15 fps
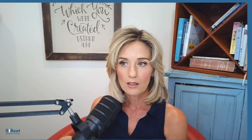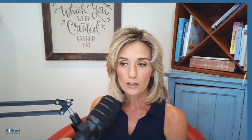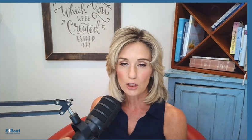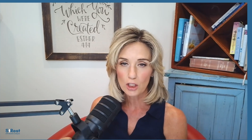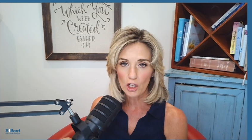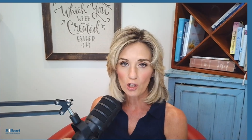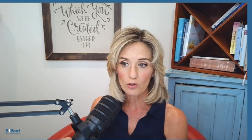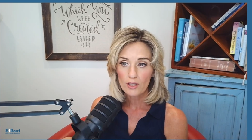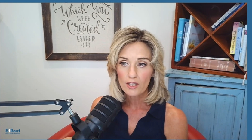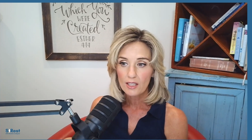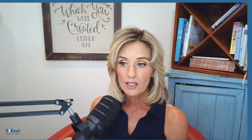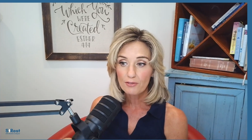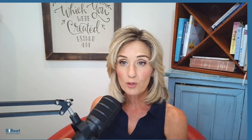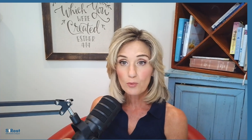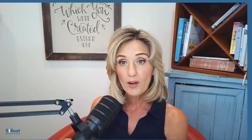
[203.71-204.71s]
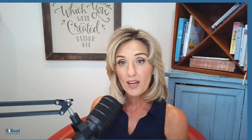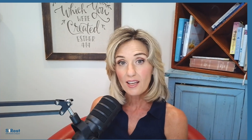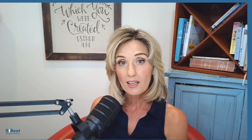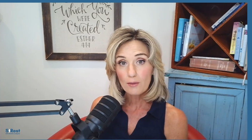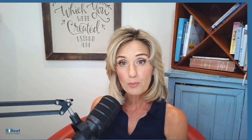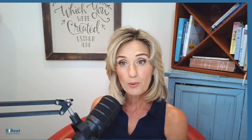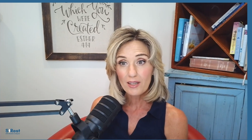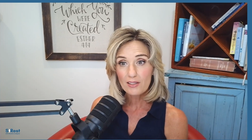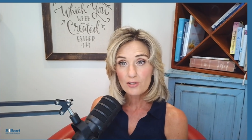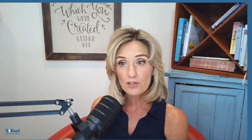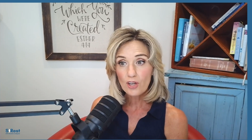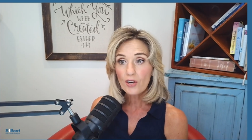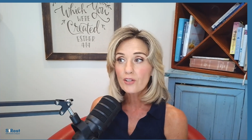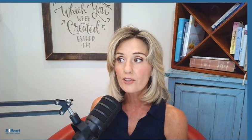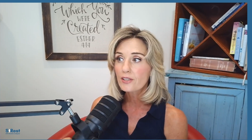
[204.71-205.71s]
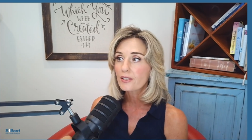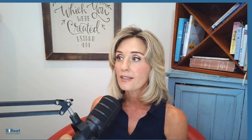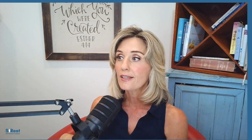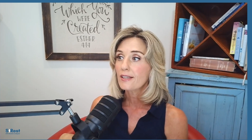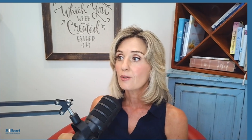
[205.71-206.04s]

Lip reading: low. If you're waking up when it's dark,